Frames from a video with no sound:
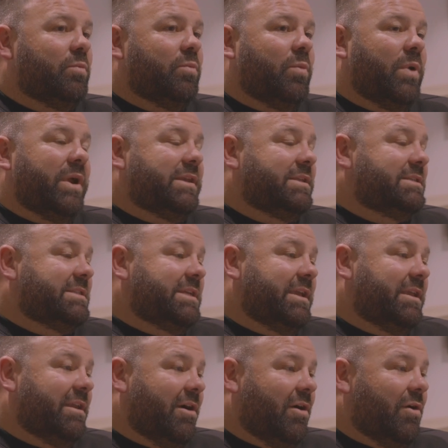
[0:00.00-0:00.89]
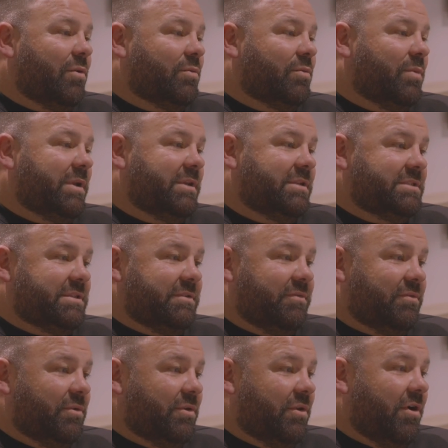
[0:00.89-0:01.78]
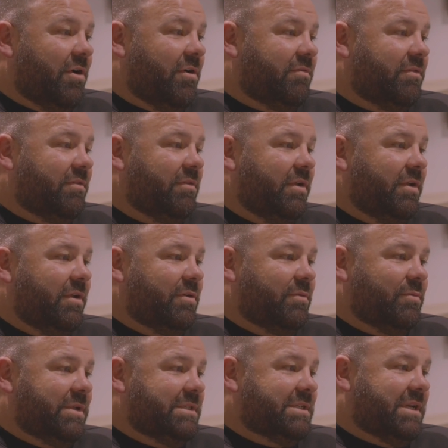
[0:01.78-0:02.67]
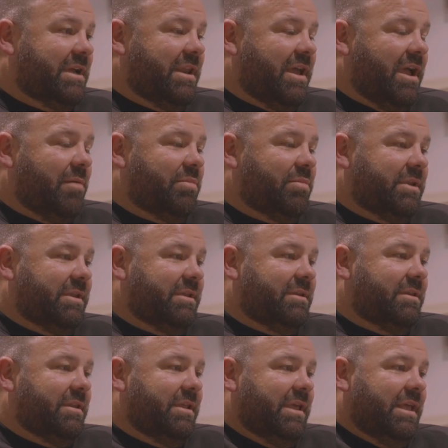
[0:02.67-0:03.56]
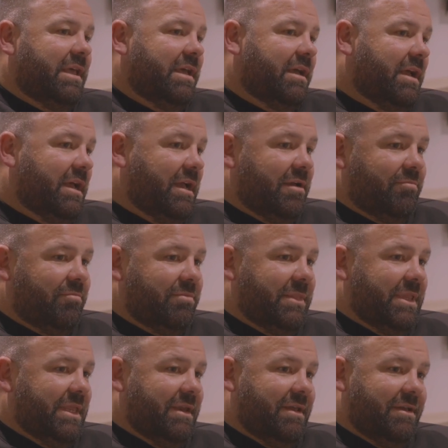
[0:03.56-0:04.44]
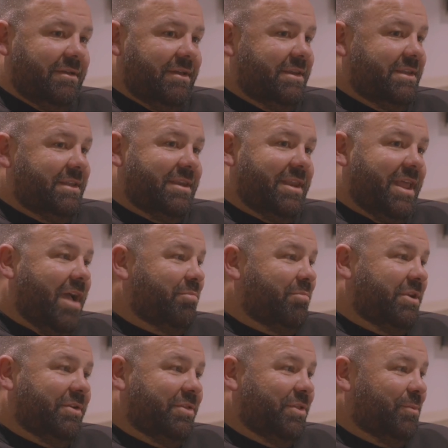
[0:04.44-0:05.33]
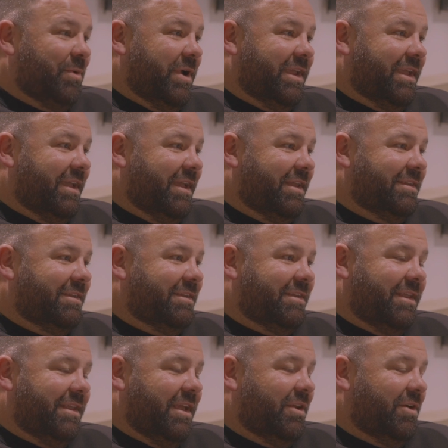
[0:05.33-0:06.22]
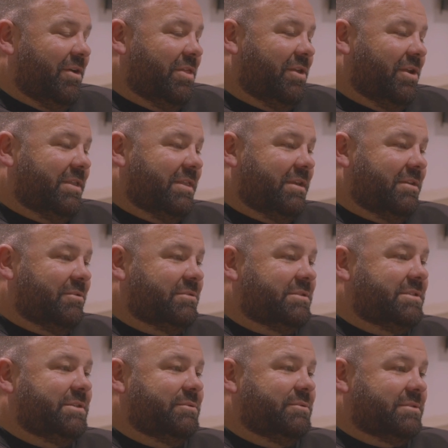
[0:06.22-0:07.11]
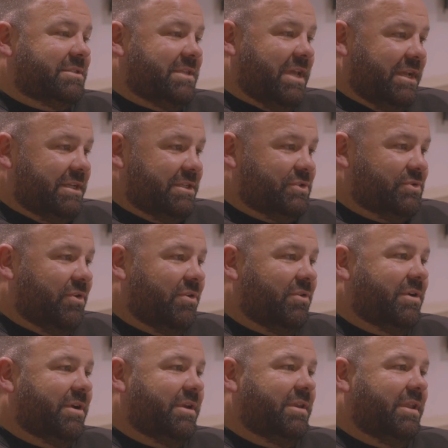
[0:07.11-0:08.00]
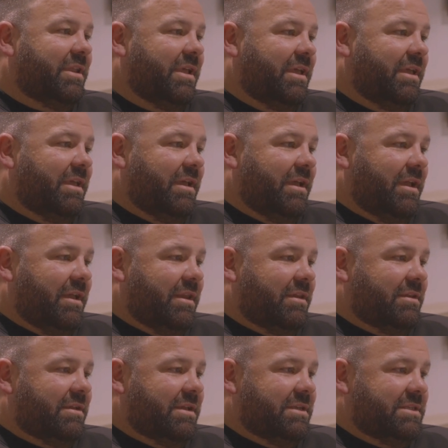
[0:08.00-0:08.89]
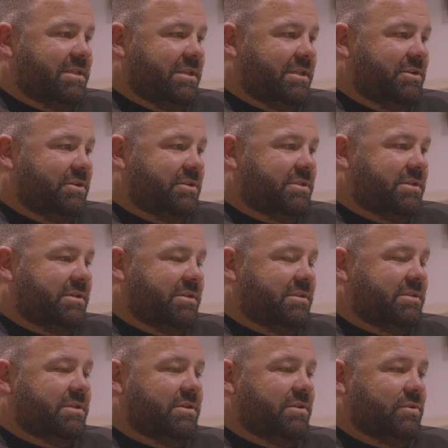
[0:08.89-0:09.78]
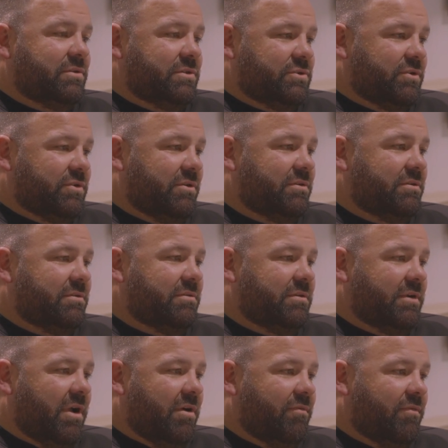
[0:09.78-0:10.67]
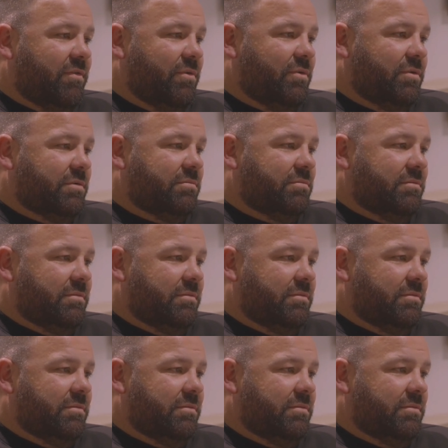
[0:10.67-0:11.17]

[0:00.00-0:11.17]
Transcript: when does he get old? When does he fall off? When's it going to happen? And it didn't happen on the weekend, and I think that he'll still stay strong and continue to look strong going forward.